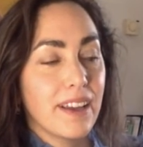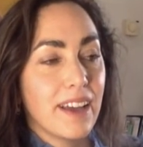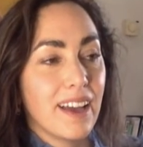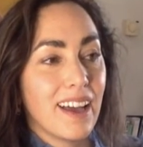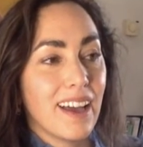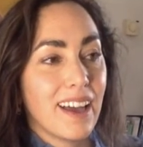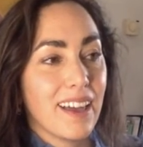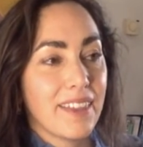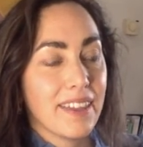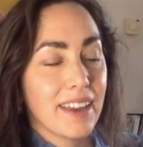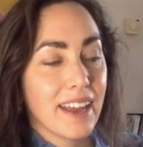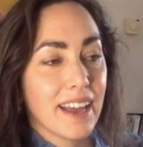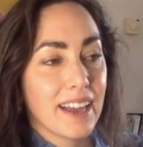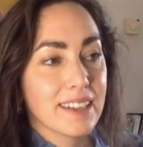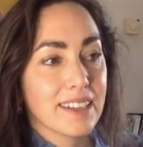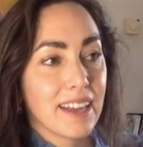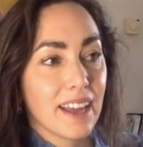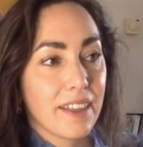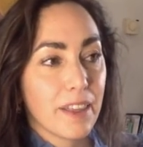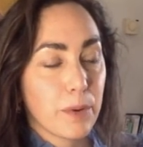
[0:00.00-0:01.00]
the next
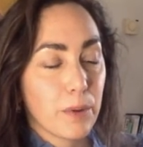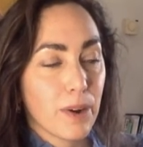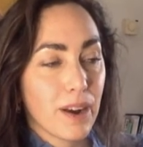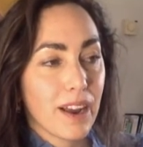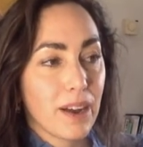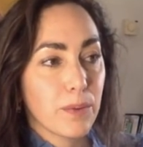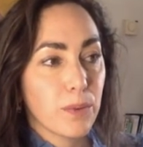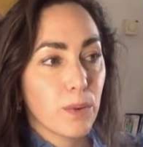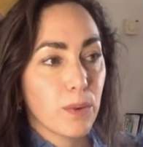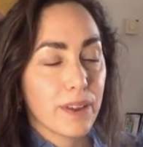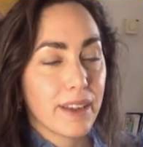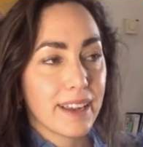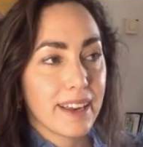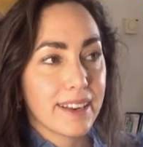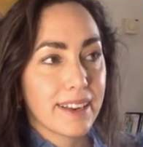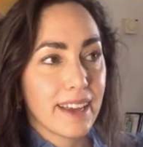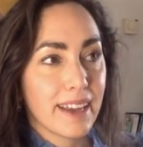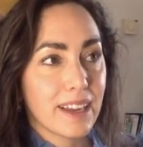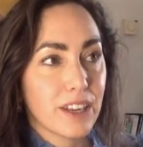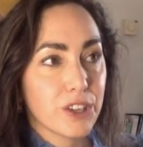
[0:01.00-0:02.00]
day they were out walking
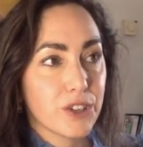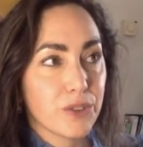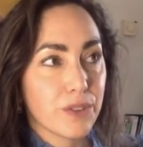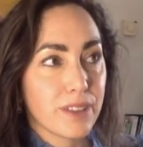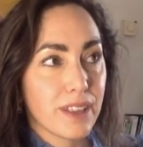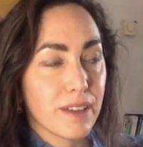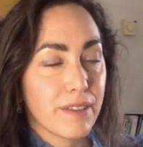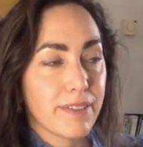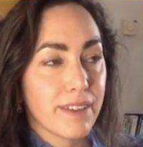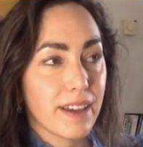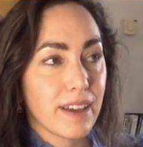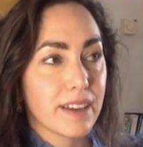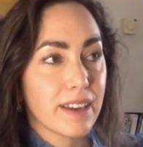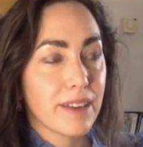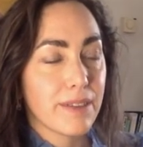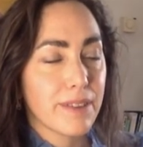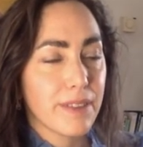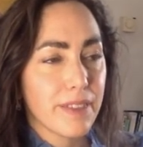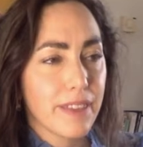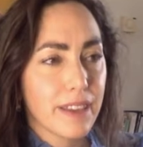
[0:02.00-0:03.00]
in nature and they found
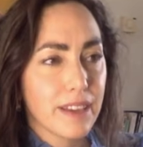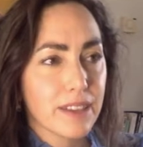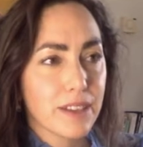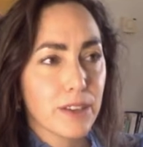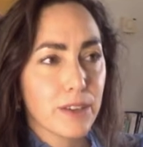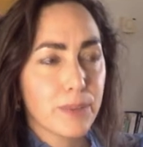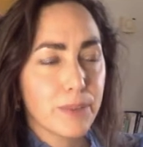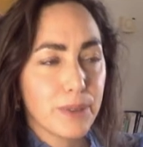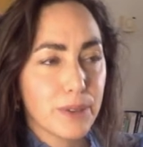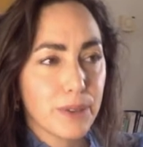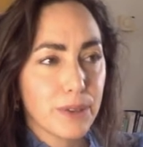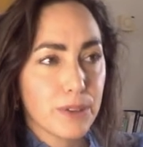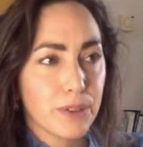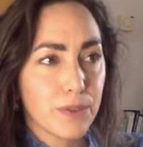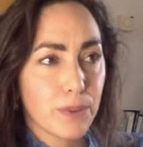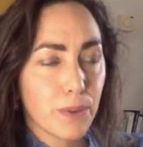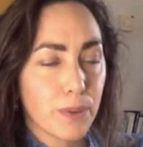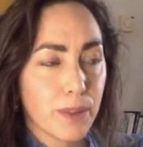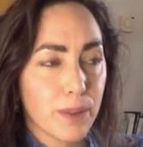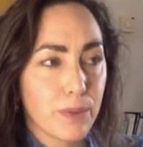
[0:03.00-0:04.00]
everything so
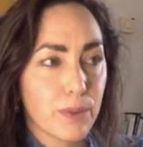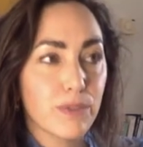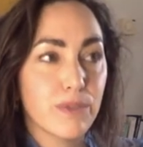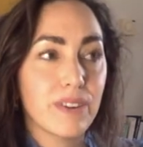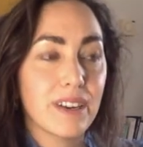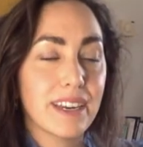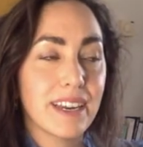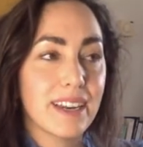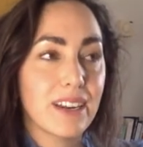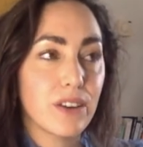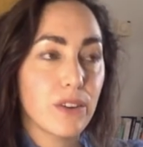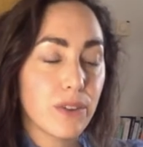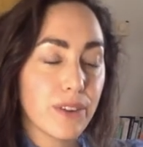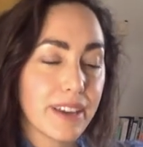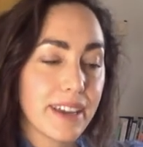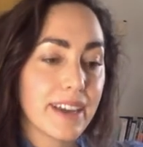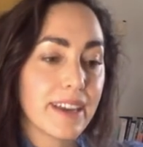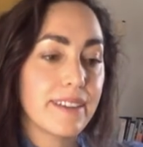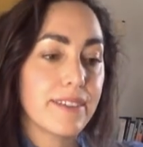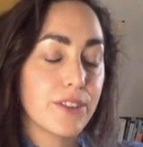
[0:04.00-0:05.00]
beautiful, and they were really
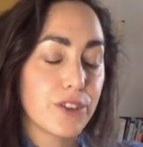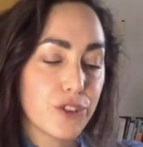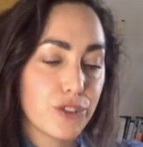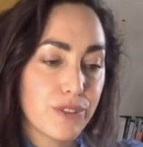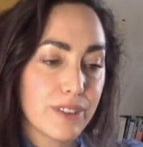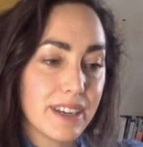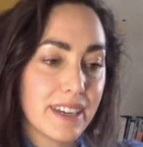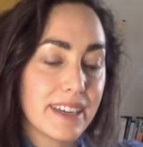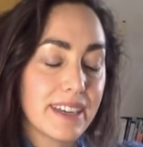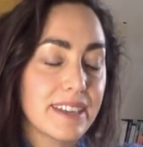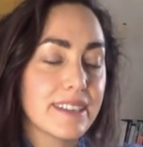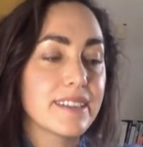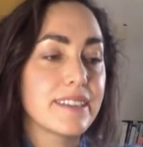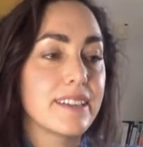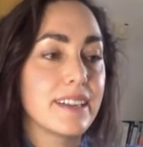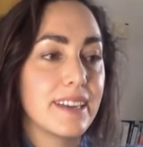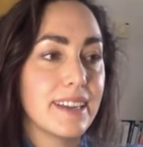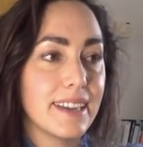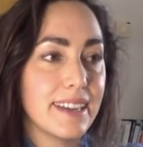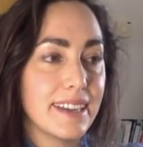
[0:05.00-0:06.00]
looking at the trees and
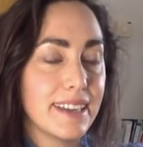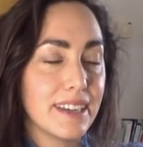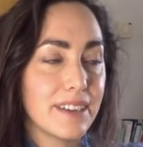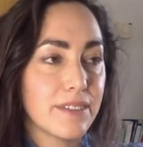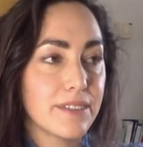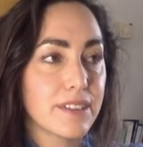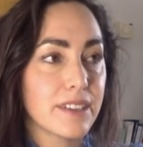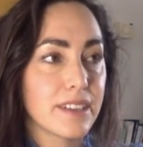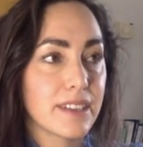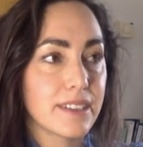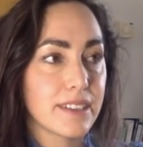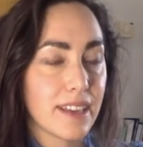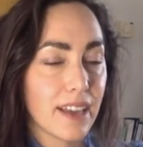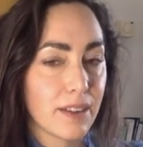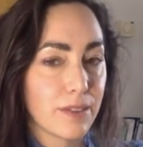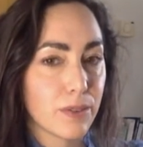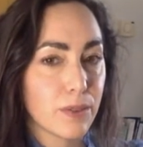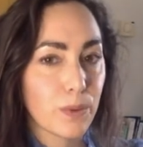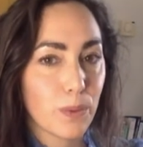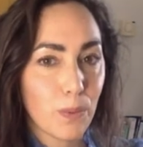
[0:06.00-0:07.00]
the leaves and the
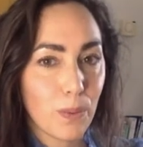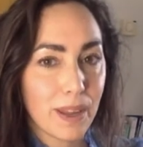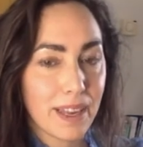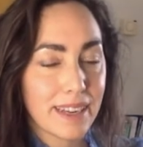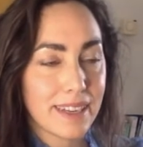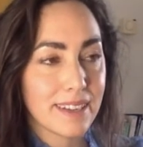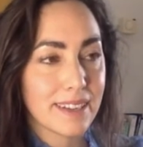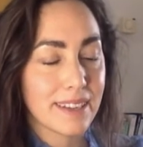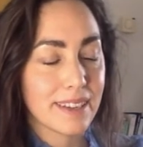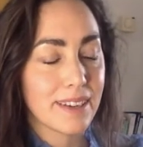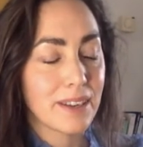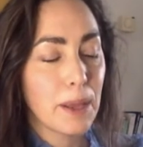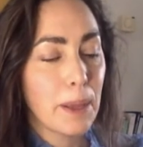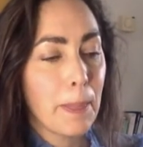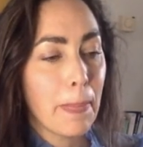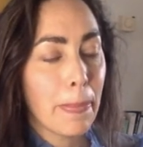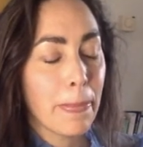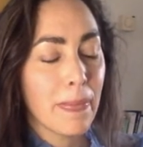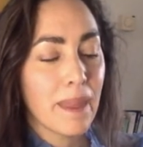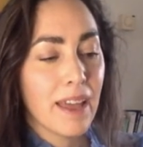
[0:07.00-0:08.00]
sound of the wind.
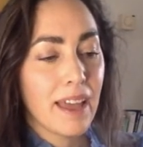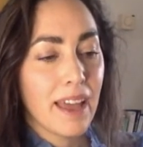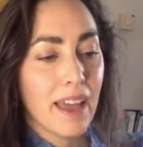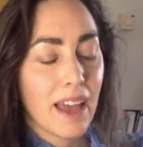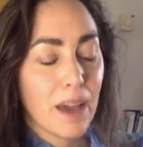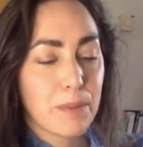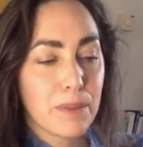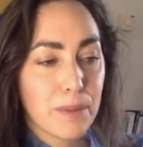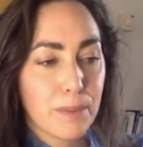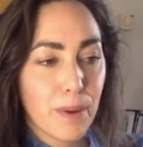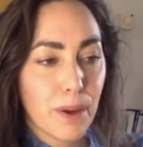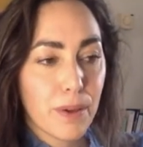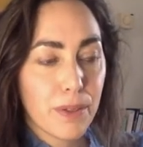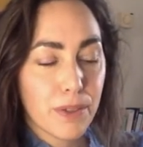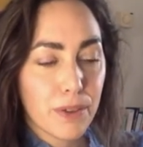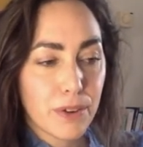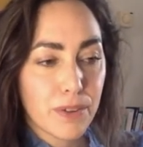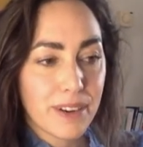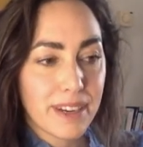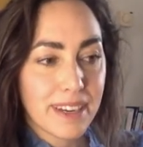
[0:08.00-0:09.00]
And we both
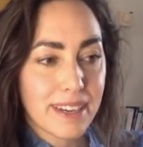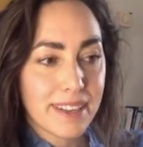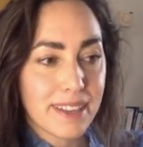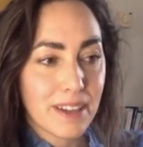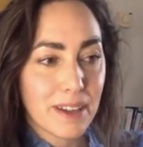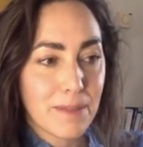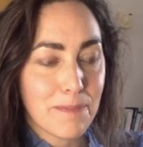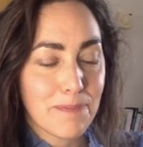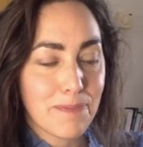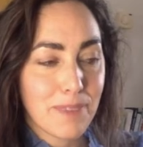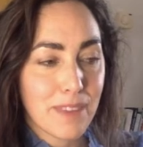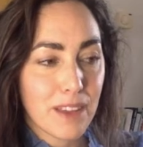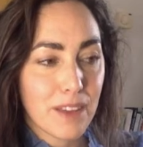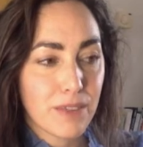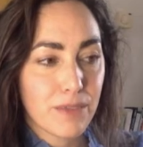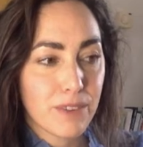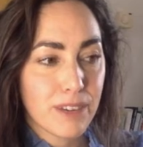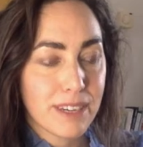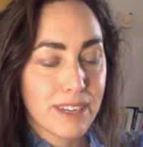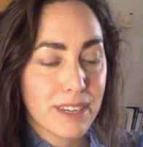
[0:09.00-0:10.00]
agreed that
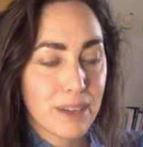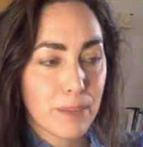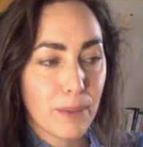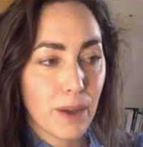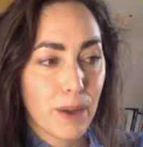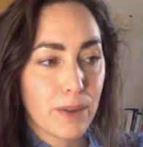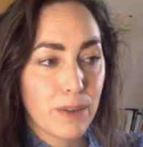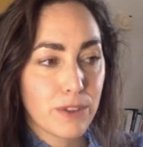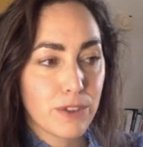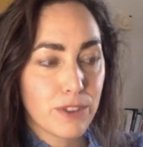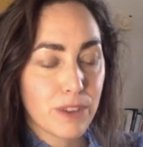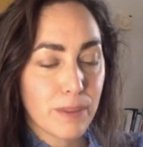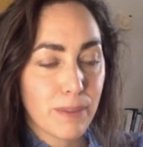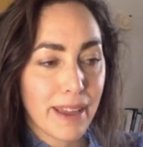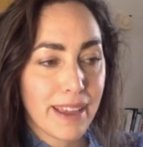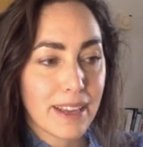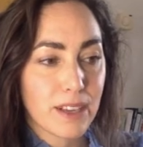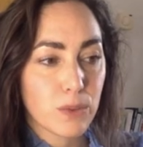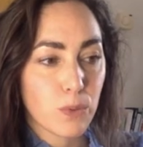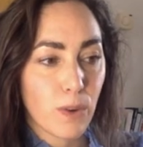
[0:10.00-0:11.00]
reading poetry
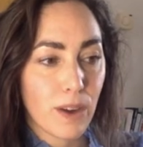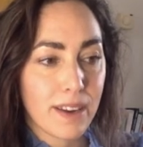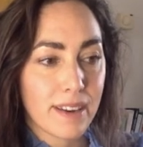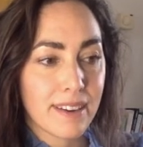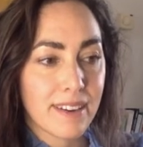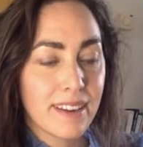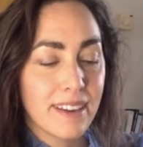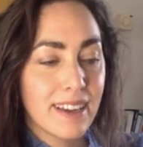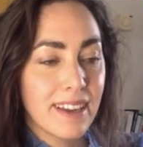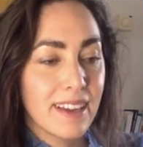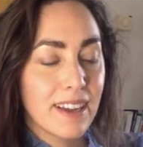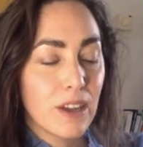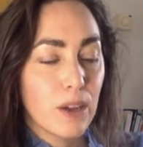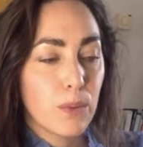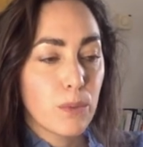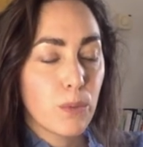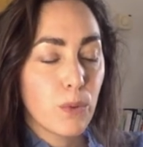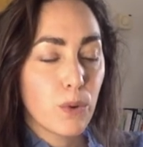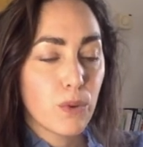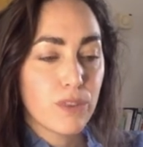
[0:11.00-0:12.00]
makes one
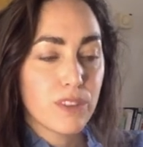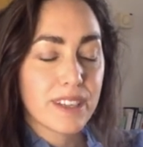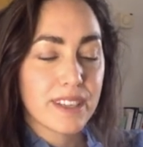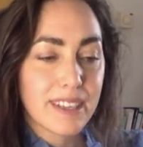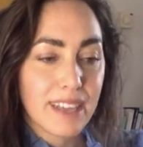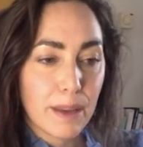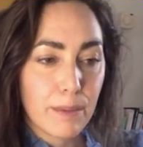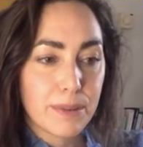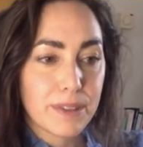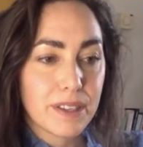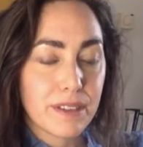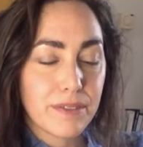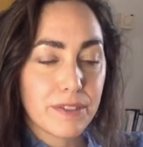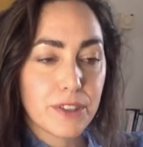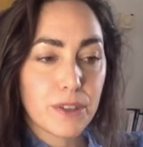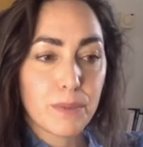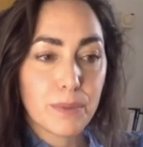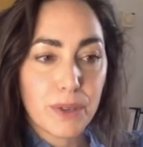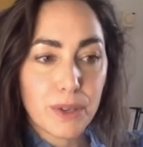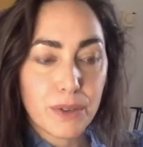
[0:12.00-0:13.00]
more receptive
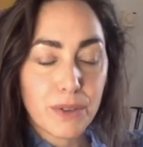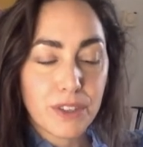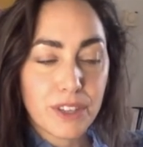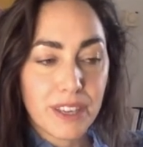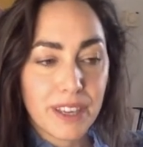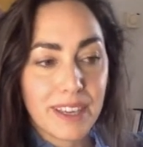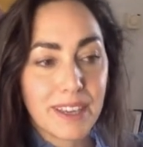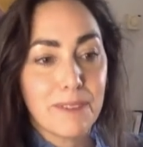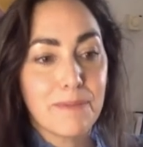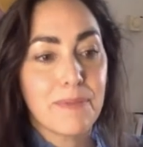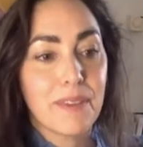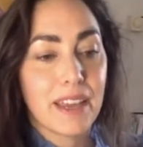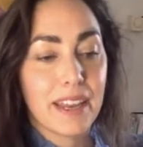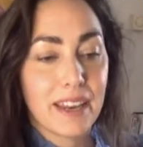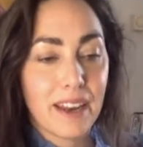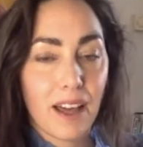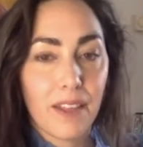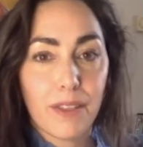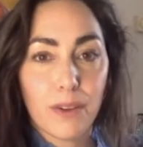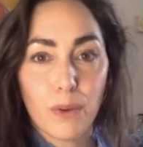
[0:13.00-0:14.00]
to beauty in
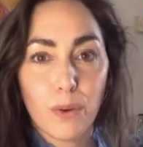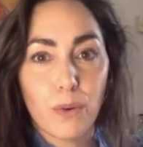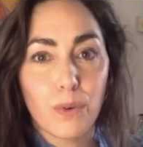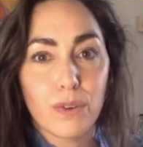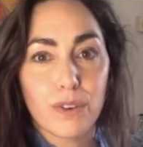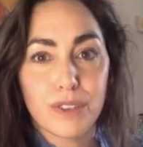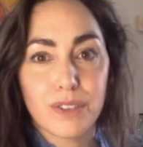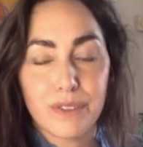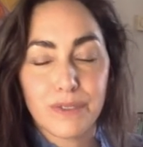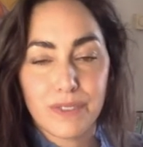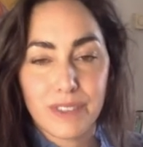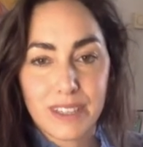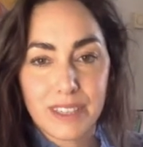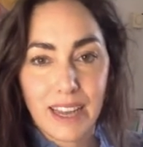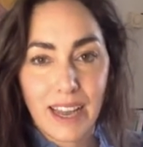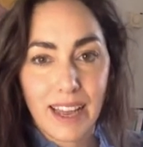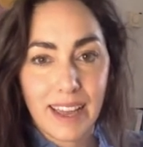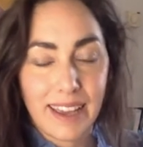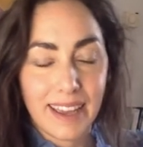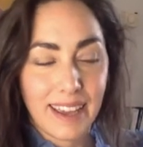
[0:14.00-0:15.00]
other corners of the
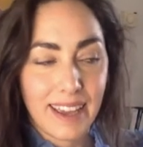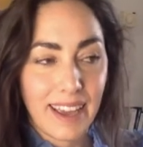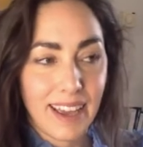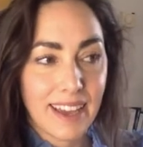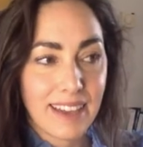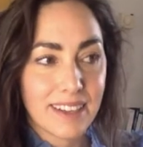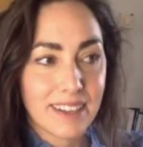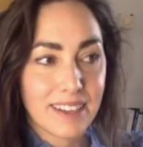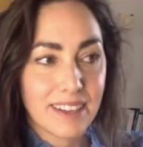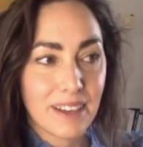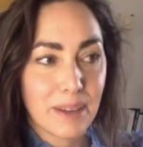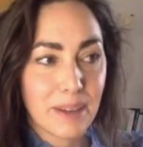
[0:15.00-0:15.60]
day. And